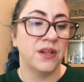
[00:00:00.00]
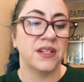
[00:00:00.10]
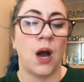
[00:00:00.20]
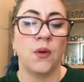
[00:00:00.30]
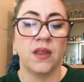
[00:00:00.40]
It's
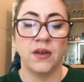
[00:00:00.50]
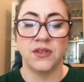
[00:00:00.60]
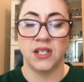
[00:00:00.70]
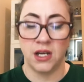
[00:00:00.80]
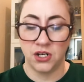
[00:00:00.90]
not one of
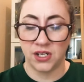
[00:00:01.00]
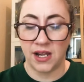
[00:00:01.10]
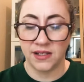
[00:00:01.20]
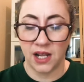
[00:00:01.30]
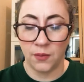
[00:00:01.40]
those niche
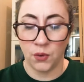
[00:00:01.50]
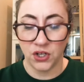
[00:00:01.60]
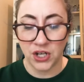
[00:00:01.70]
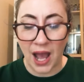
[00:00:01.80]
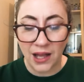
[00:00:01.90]
scents that are more
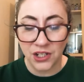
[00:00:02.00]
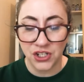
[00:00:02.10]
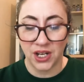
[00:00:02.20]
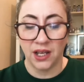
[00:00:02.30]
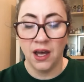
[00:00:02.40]

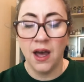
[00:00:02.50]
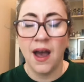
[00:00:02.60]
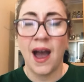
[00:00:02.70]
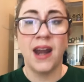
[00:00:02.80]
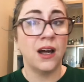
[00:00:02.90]
challenging,
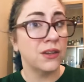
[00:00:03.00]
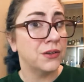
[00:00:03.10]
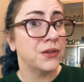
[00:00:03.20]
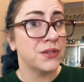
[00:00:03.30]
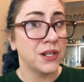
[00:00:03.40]
and although
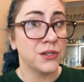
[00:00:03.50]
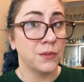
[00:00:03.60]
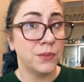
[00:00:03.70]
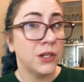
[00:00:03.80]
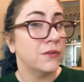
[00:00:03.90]
those scents are
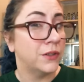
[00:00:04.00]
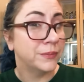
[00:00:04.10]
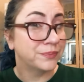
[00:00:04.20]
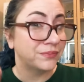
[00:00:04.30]
beautiful,